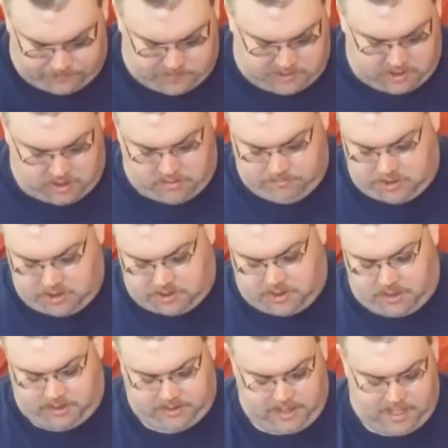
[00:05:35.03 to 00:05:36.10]
So, just
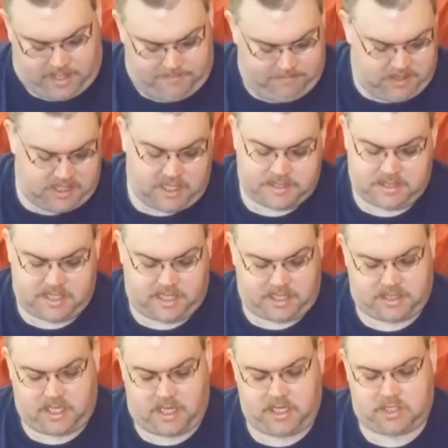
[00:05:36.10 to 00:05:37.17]
like that. It doesn't take a
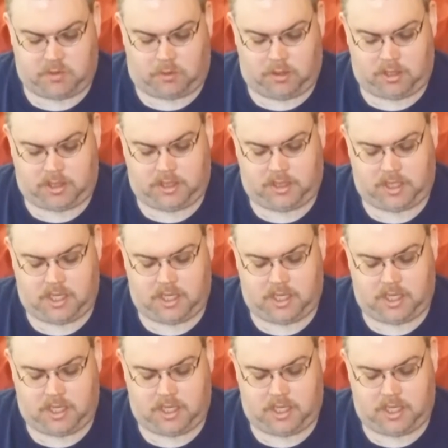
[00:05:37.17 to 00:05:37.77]
ton of torque.